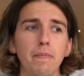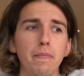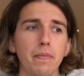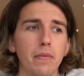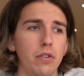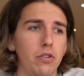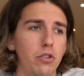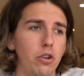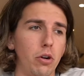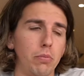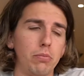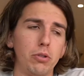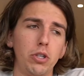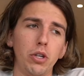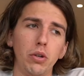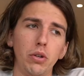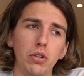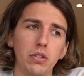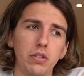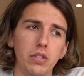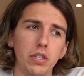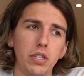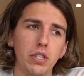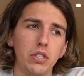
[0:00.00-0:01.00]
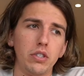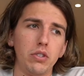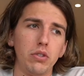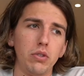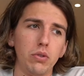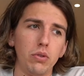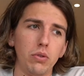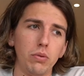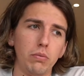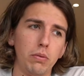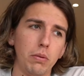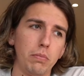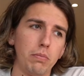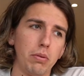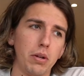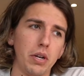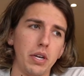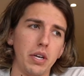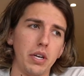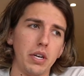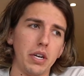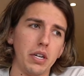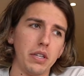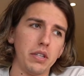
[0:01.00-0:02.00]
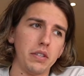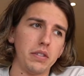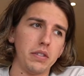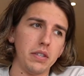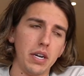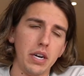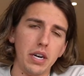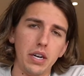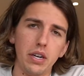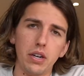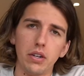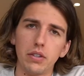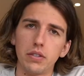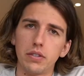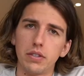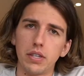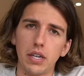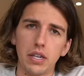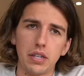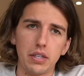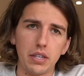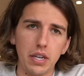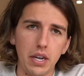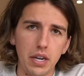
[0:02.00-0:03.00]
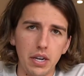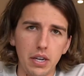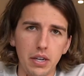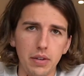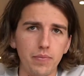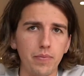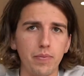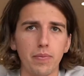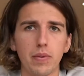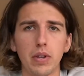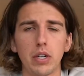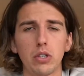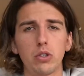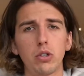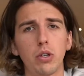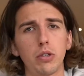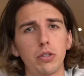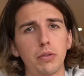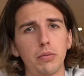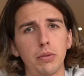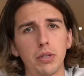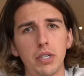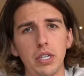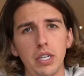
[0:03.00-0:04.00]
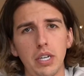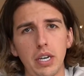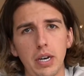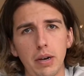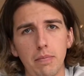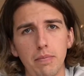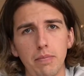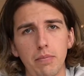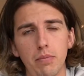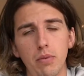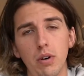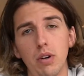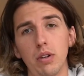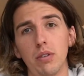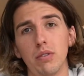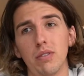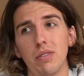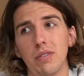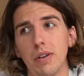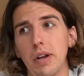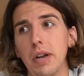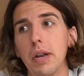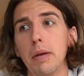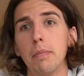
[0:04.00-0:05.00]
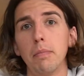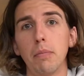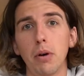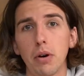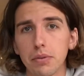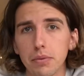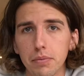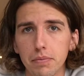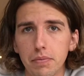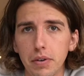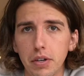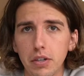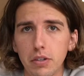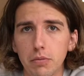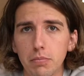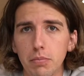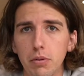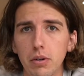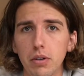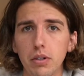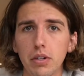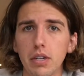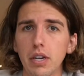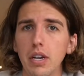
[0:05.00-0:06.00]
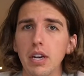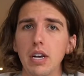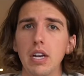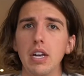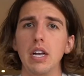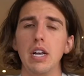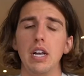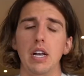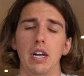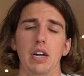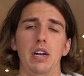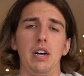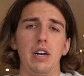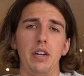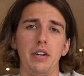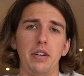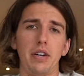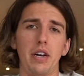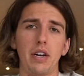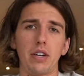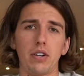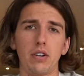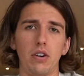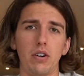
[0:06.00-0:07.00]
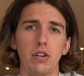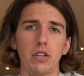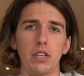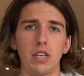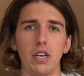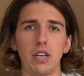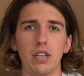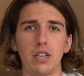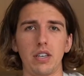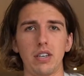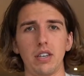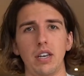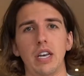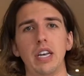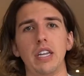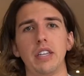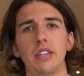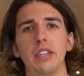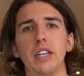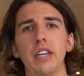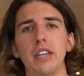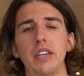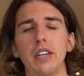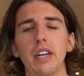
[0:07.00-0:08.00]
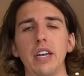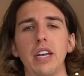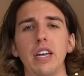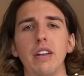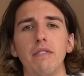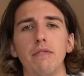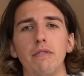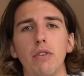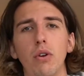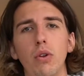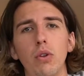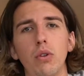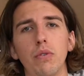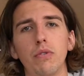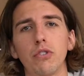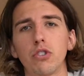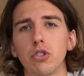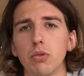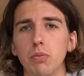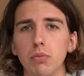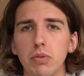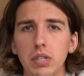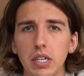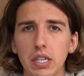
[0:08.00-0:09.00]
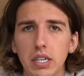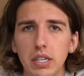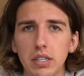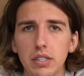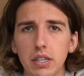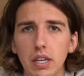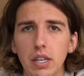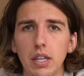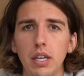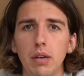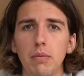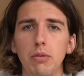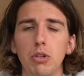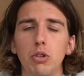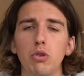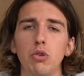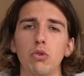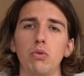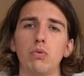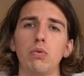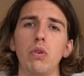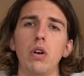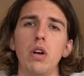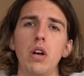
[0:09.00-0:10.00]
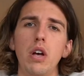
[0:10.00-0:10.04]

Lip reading: it's an opportunity to be playing at this night on said date. I dropped him a DM, well, an inbox on Facebook, and I got a gig. It did involve some ticket selling, which was